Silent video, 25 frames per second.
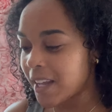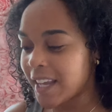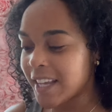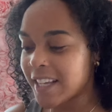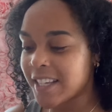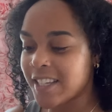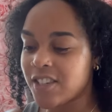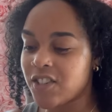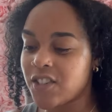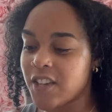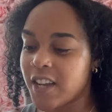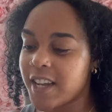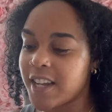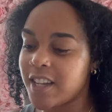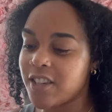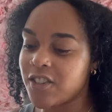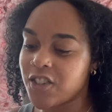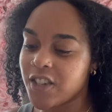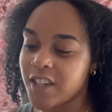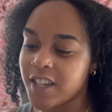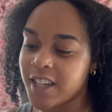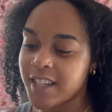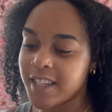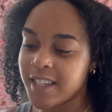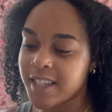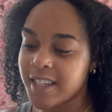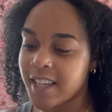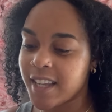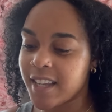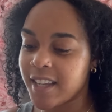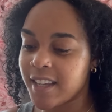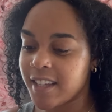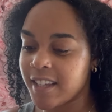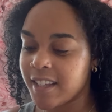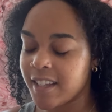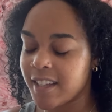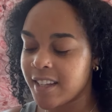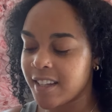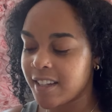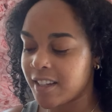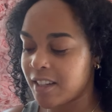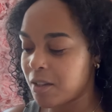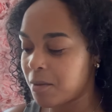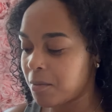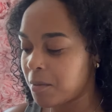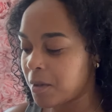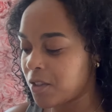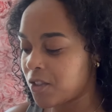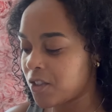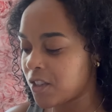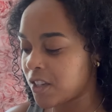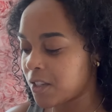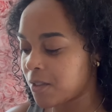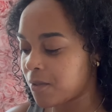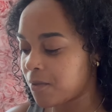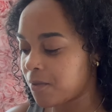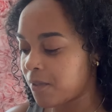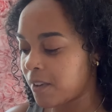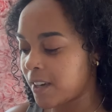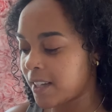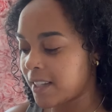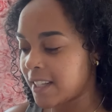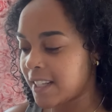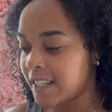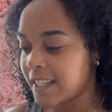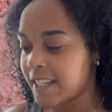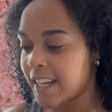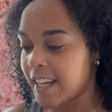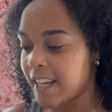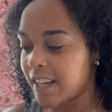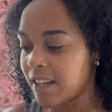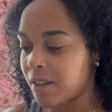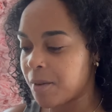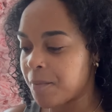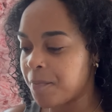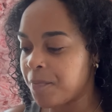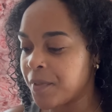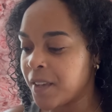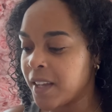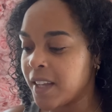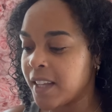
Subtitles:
exchanges, let me just write this down.